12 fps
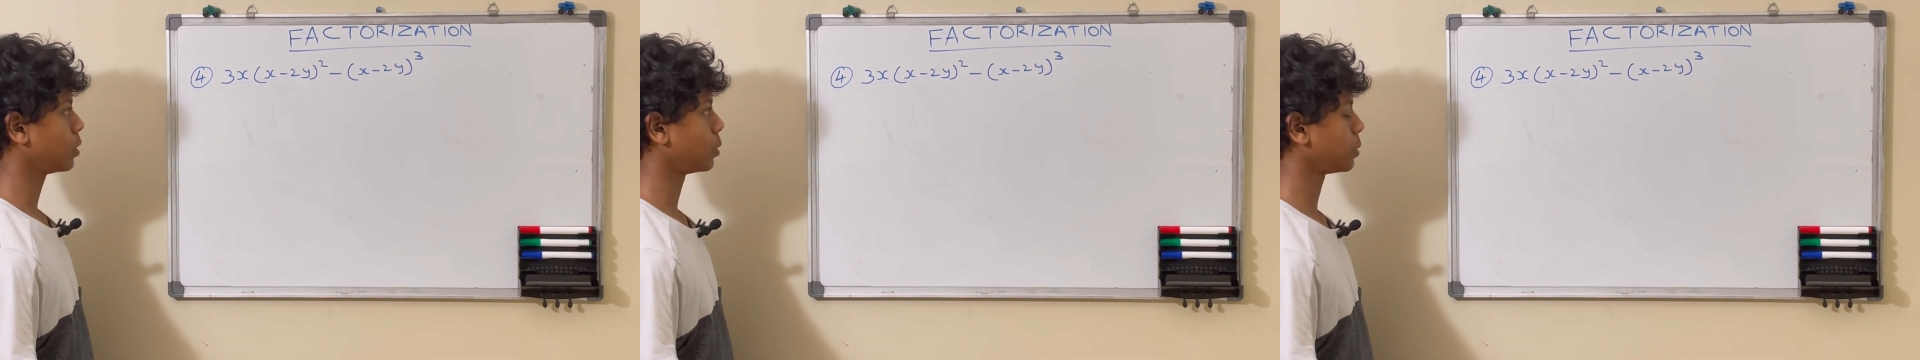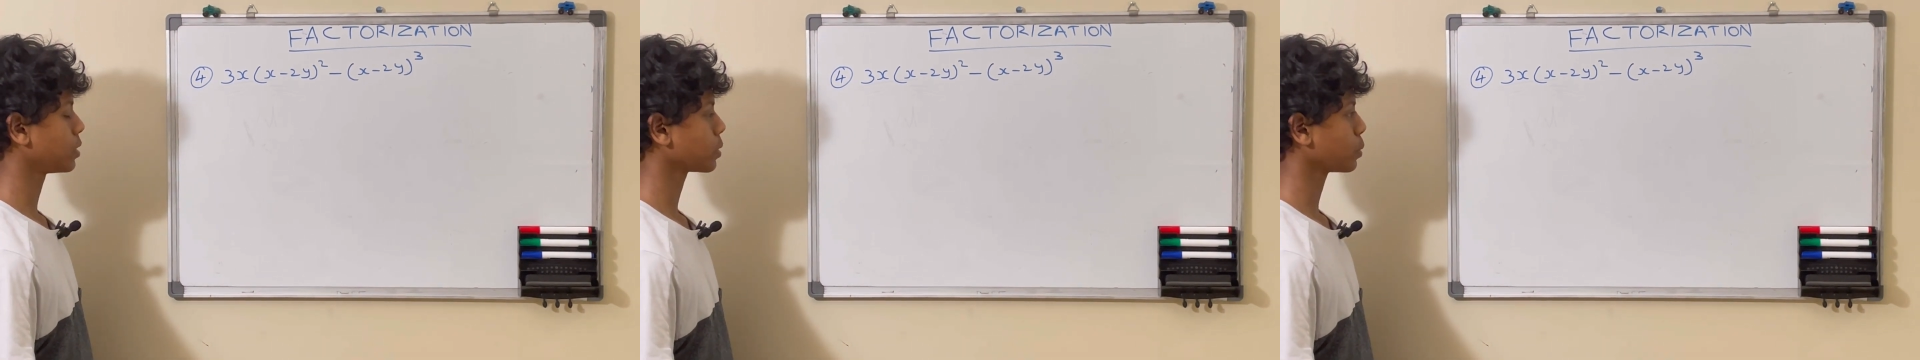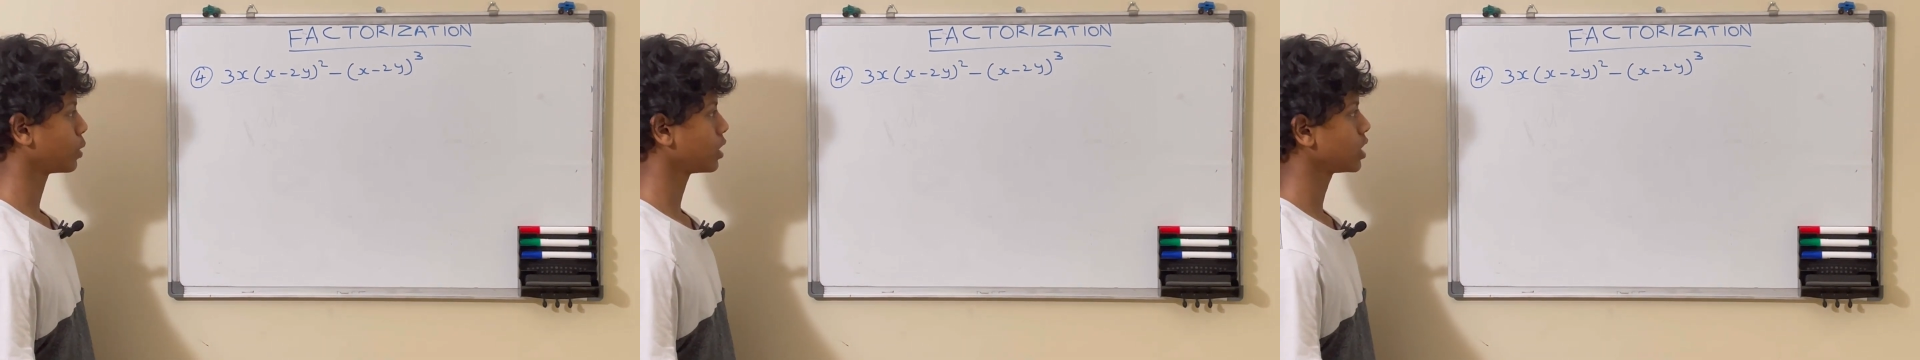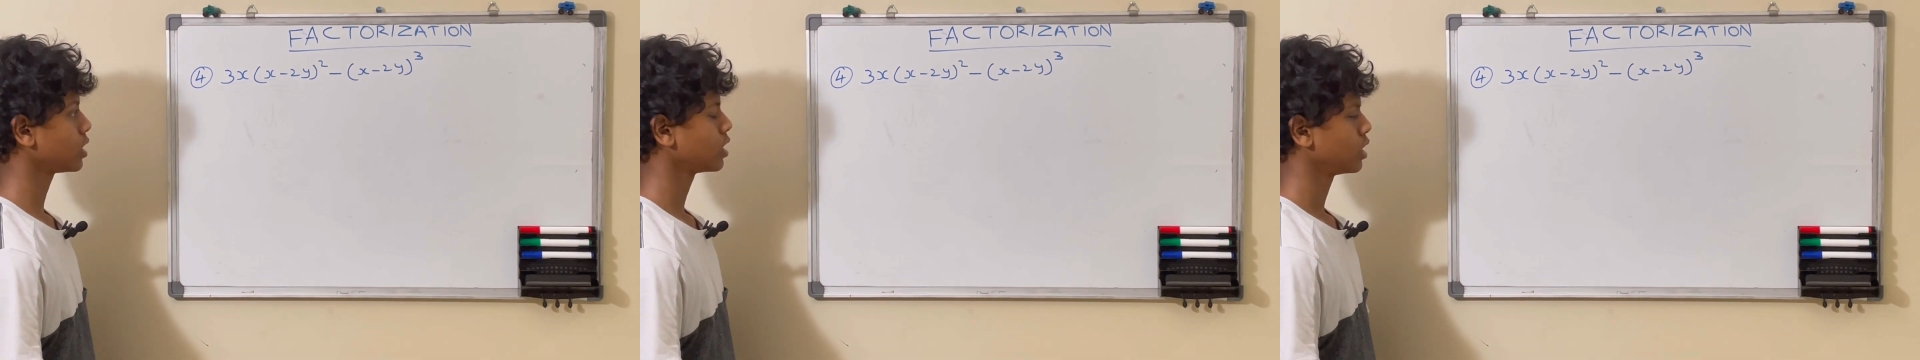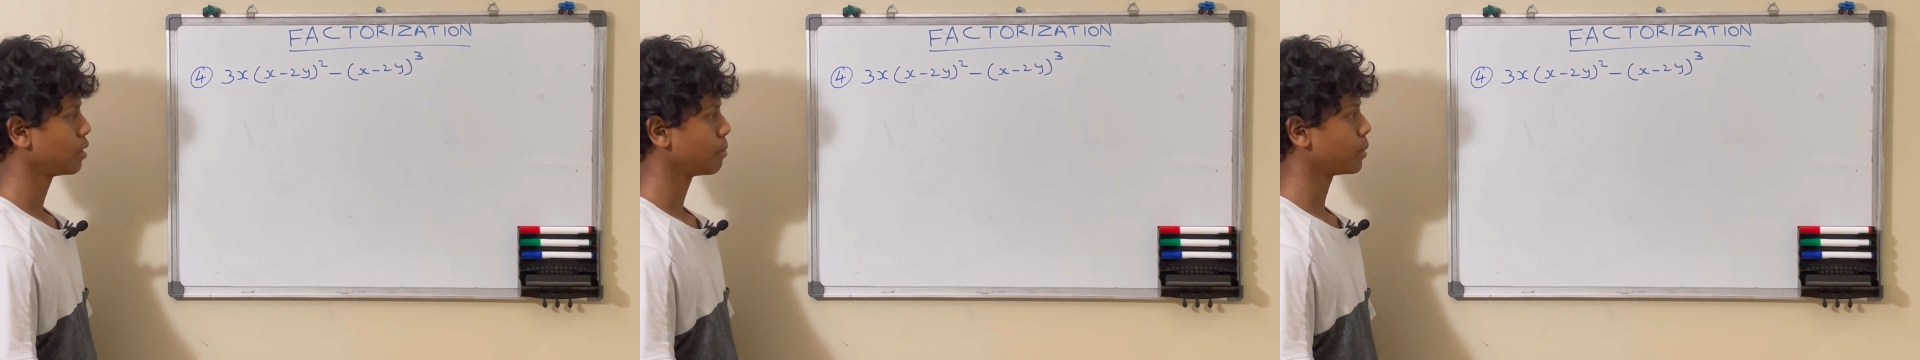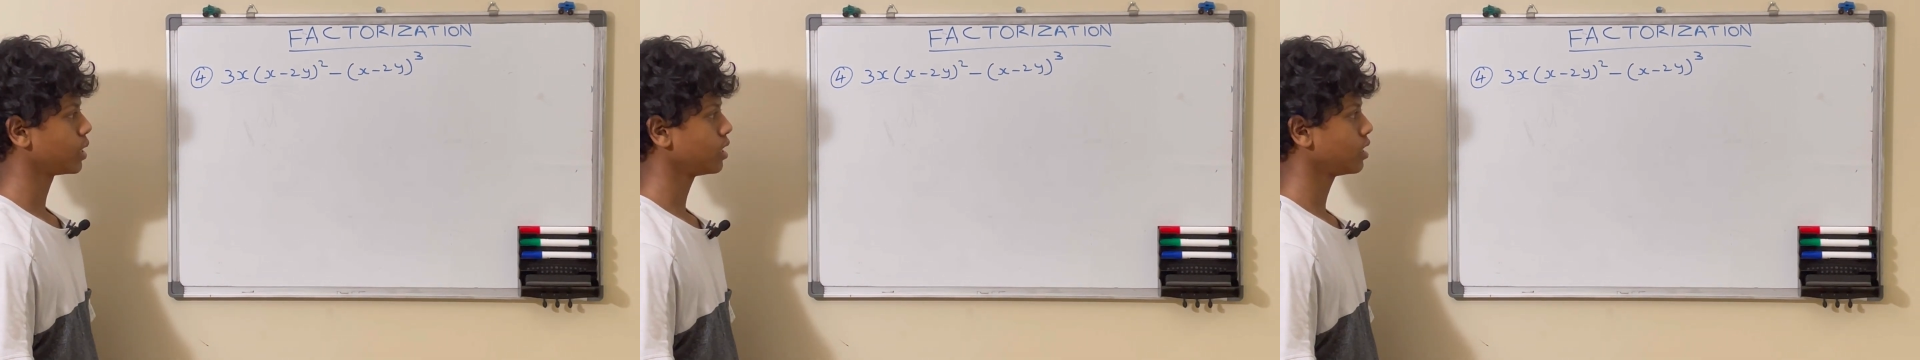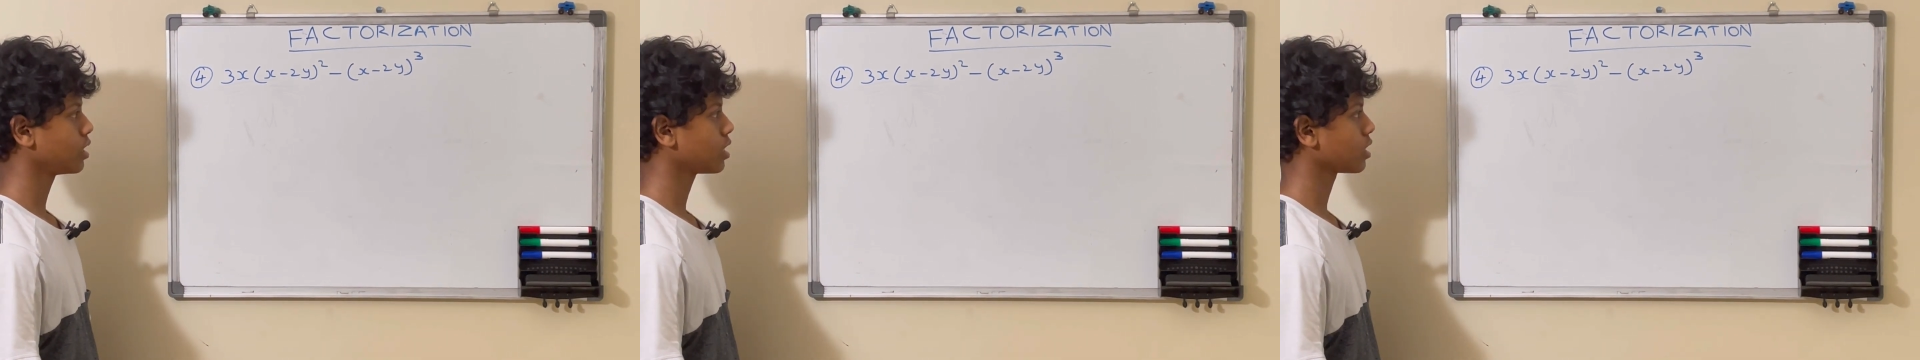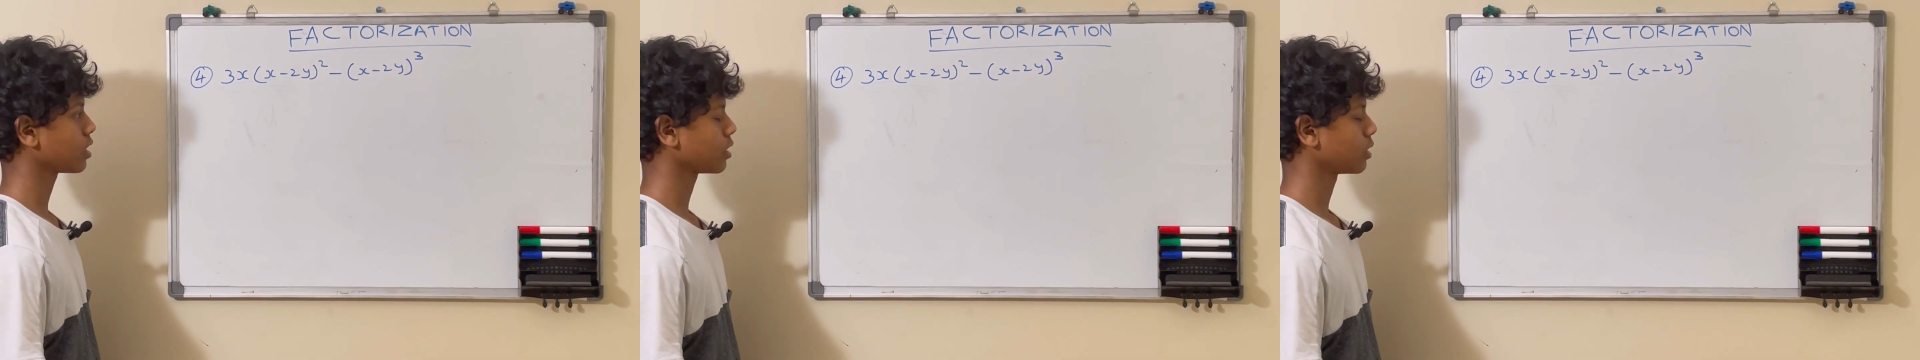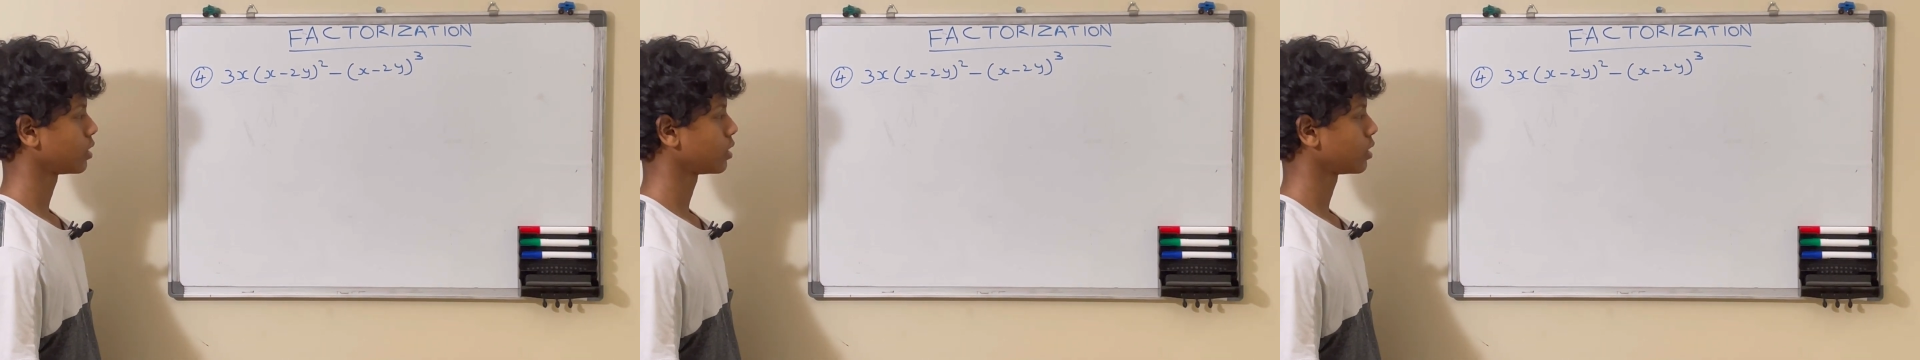whole squared minus